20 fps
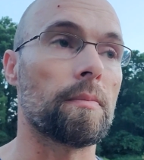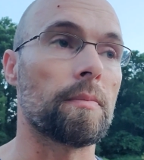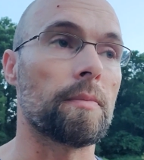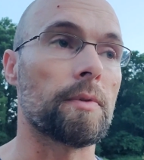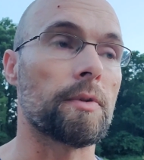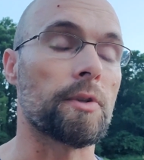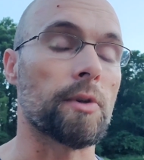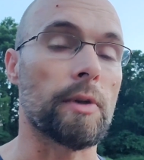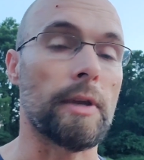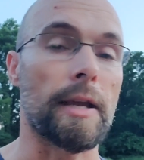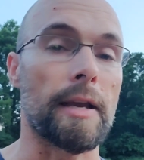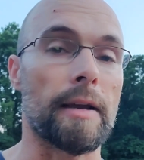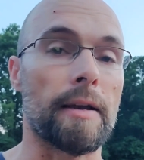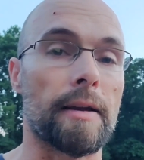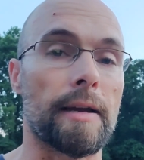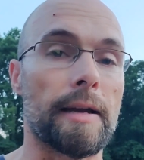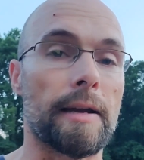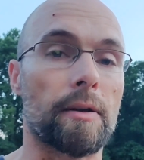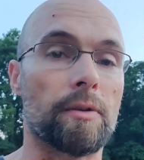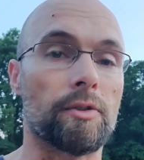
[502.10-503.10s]
So yeah,
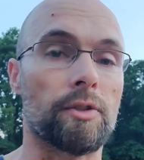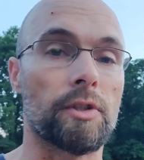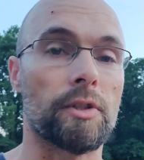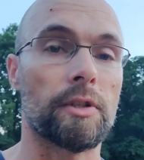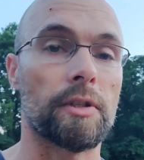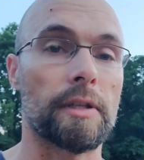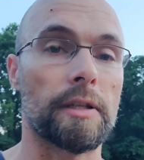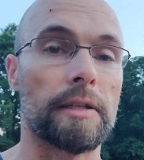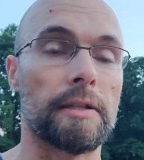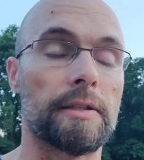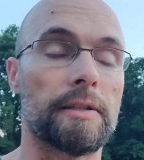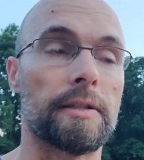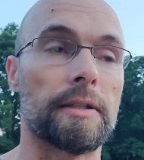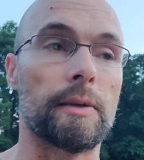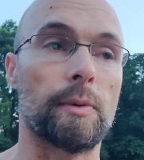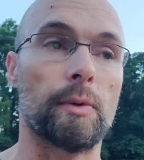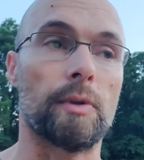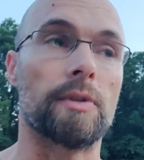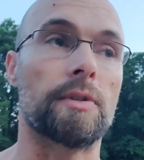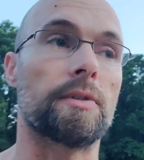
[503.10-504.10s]
ouch. It
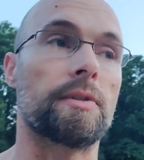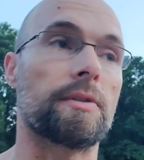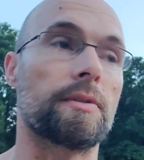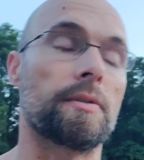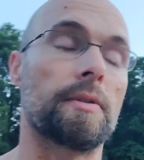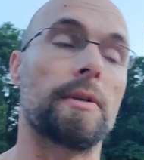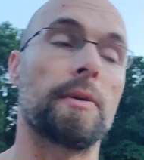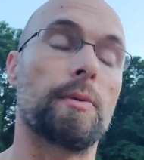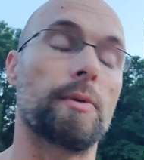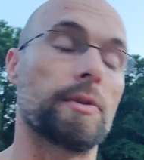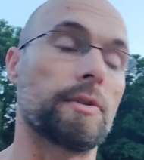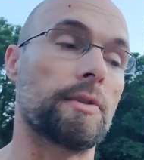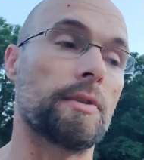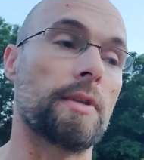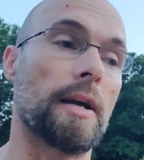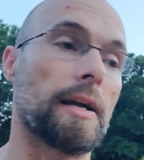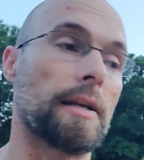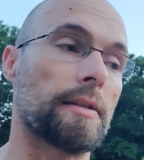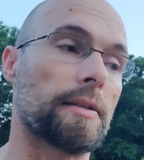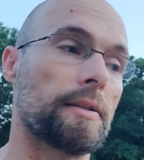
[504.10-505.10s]
was
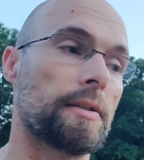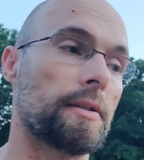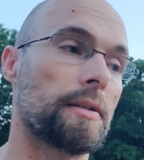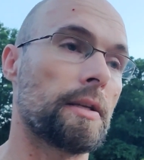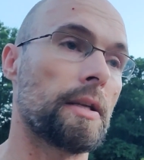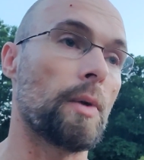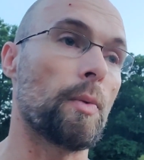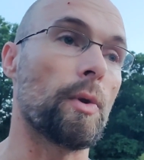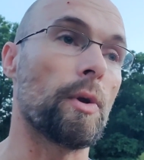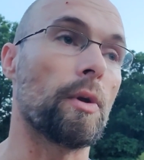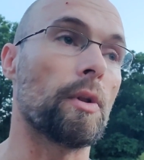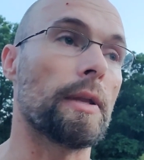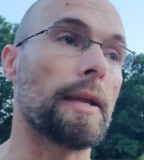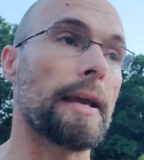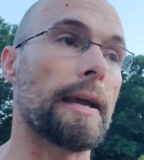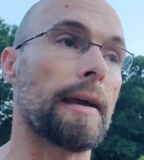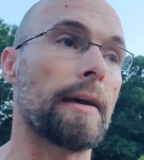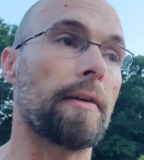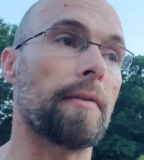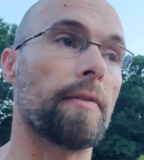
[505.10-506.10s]
not, and we only
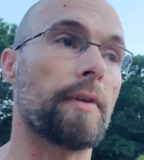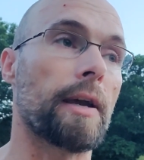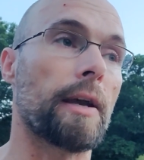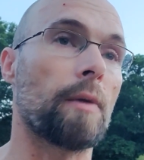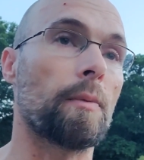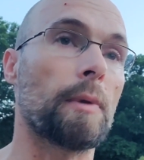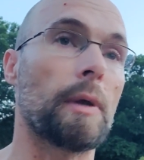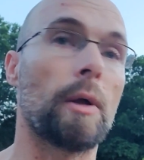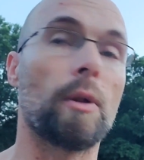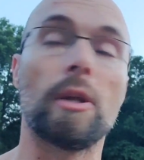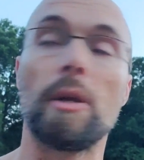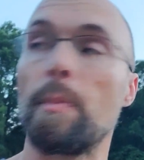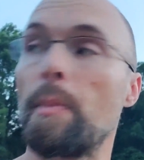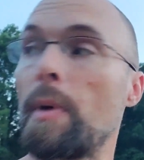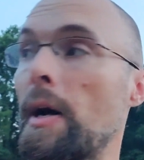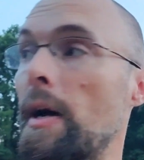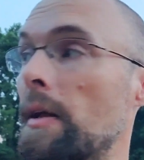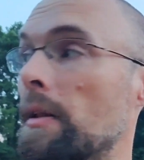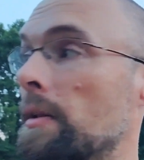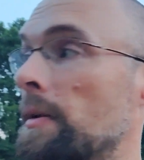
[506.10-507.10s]
have, I only
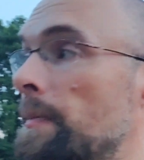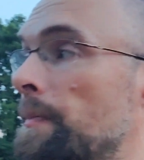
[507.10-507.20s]
bought,